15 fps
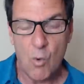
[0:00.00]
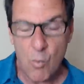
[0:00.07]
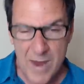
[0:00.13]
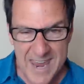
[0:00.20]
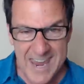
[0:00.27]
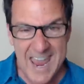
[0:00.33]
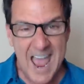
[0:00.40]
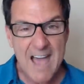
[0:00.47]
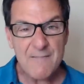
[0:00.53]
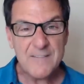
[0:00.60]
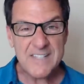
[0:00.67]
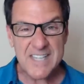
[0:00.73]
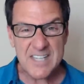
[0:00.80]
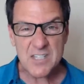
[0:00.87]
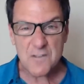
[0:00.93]
We
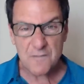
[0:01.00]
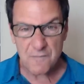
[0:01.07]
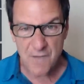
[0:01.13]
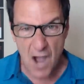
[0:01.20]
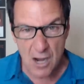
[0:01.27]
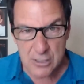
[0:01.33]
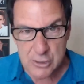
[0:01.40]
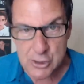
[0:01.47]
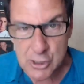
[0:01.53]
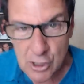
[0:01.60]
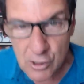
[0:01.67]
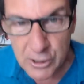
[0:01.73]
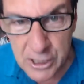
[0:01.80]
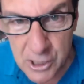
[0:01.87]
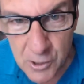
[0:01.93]
have
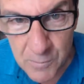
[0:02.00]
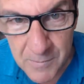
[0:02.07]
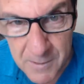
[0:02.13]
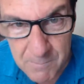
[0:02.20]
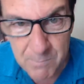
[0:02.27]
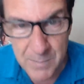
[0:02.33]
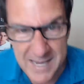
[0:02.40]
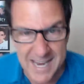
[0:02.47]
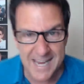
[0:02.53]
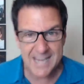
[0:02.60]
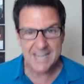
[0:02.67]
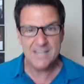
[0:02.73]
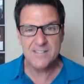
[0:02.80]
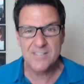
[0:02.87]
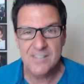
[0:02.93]
dysfunctional human
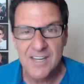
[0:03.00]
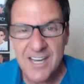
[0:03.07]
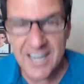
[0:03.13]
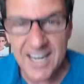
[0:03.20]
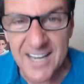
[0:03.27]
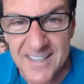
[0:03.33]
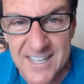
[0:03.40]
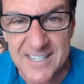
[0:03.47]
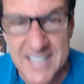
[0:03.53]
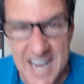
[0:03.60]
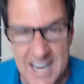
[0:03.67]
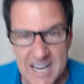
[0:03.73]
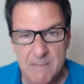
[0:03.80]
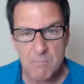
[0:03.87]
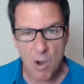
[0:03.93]
beings in the
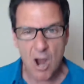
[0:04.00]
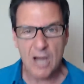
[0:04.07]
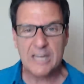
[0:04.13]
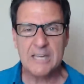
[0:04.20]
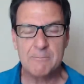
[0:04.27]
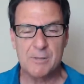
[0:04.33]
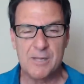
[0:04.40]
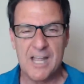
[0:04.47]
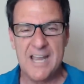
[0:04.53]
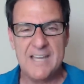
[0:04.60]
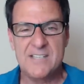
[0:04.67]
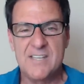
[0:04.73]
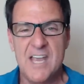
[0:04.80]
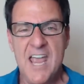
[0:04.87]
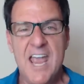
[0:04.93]
dating
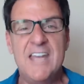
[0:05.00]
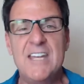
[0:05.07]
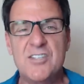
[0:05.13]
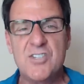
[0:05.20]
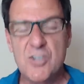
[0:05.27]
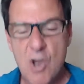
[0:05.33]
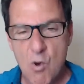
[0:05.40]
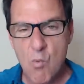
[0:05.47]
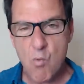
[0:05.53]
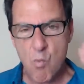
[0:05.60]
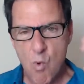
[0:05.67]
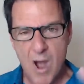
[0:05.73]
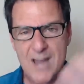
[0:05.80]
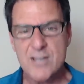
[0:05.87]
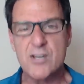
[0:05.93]
marketplace, and it's no
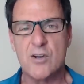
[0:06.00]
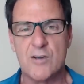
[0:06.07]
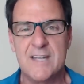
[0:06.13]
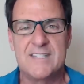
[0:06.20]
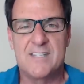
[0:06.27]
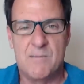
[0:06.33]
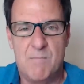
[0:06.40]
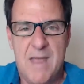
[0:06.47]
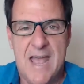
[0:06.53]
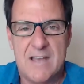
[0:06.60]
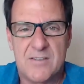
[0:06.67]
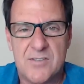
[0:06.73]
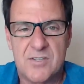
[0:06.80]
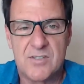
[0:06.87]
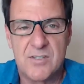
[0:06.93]
wonder it's a
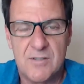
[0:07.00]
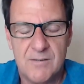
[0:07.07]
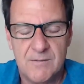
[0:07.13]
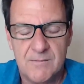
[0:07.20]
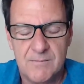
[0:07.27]
mess.